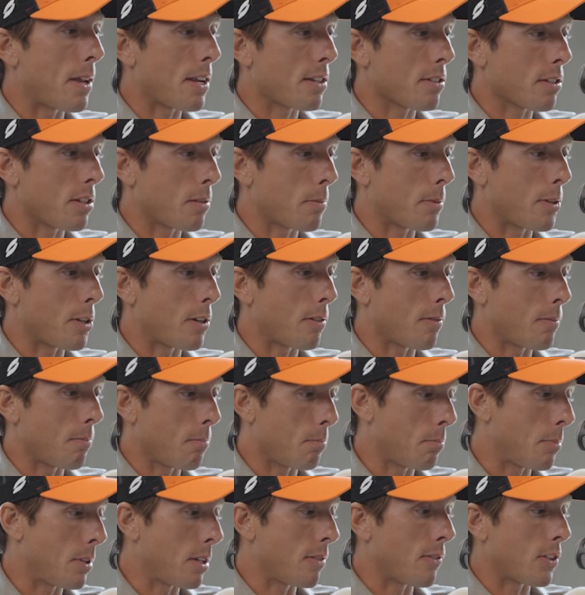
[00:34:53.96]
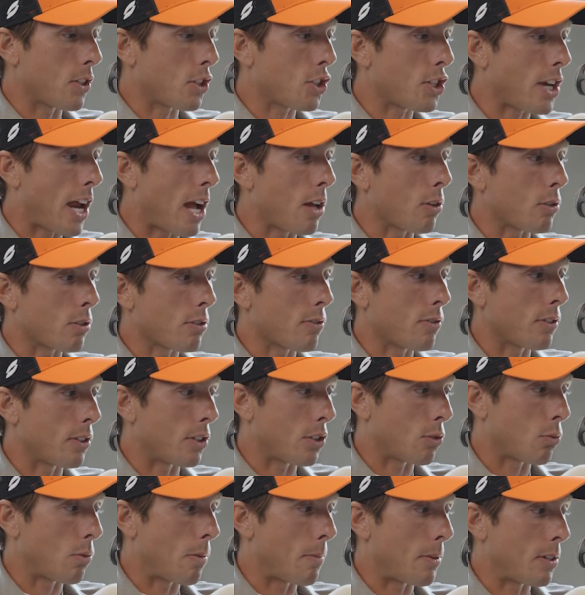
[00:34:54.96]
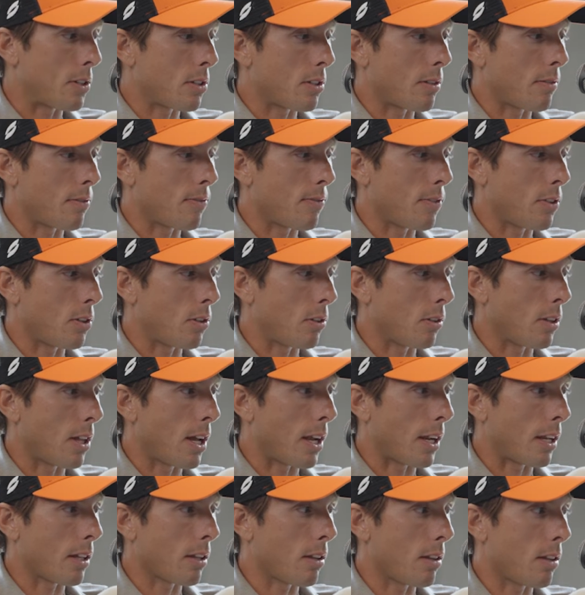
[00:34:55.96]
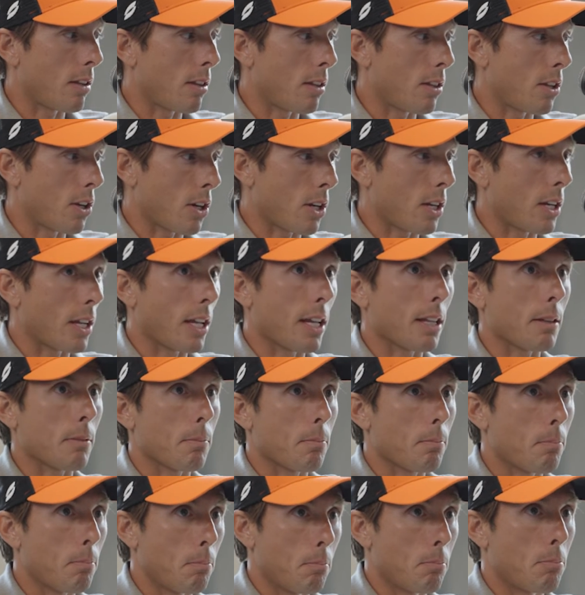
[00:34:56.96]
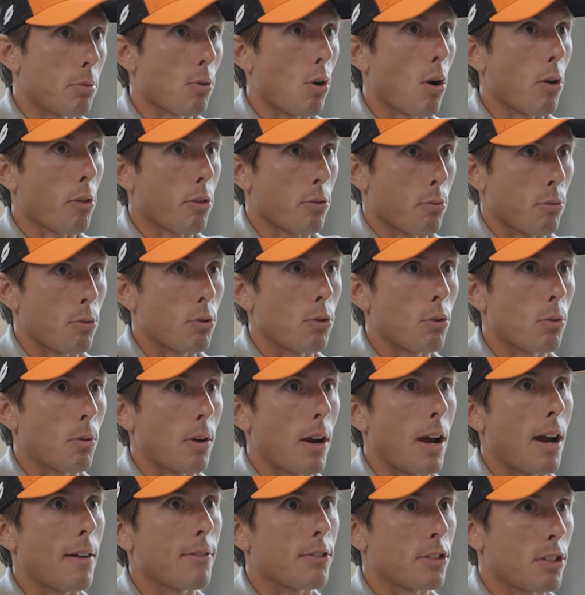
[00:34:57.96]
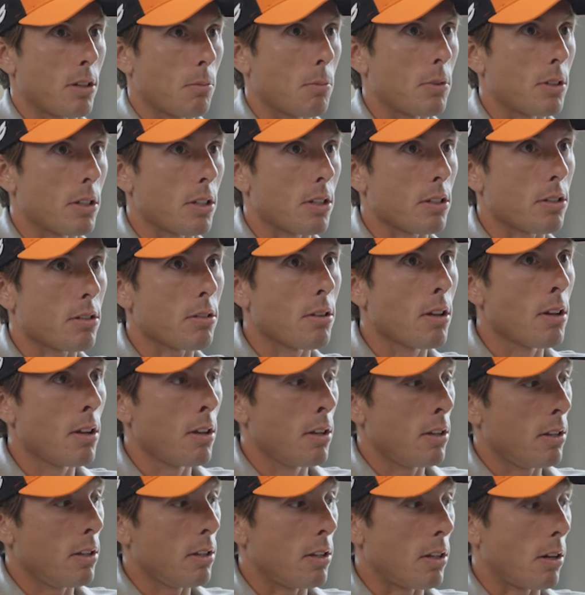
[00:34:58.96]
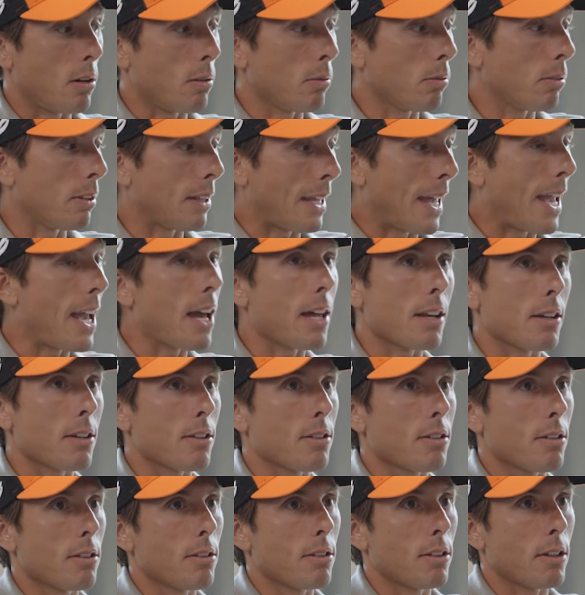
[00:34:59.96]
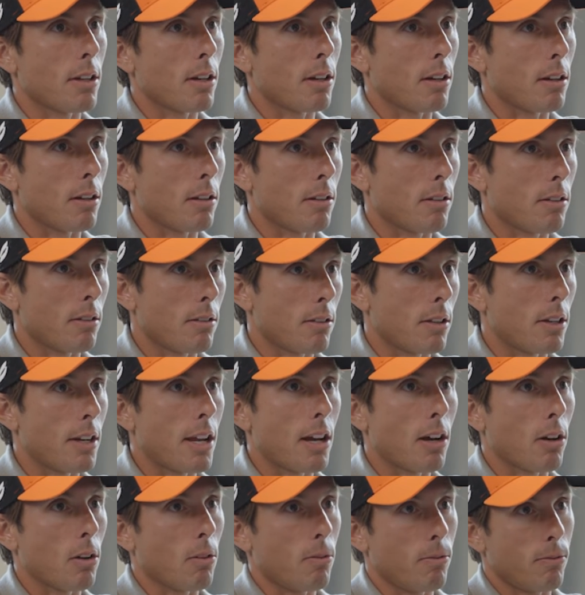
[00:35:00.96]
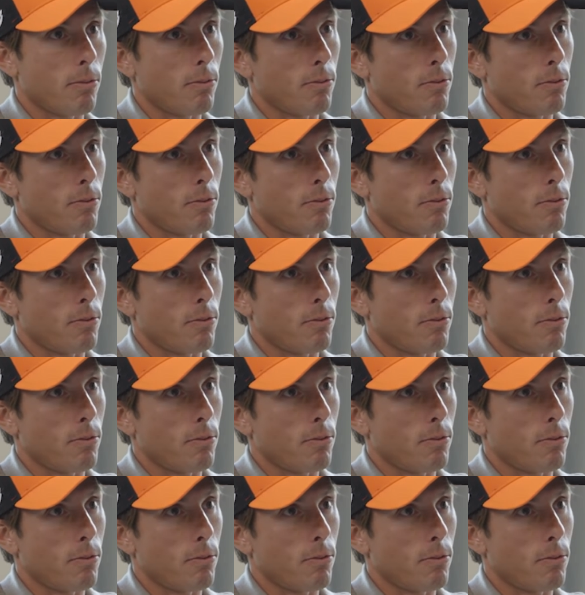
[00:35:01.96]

makes it a bit of a challenge for these women to feel like they're going to get brought through or have someone to, land the nail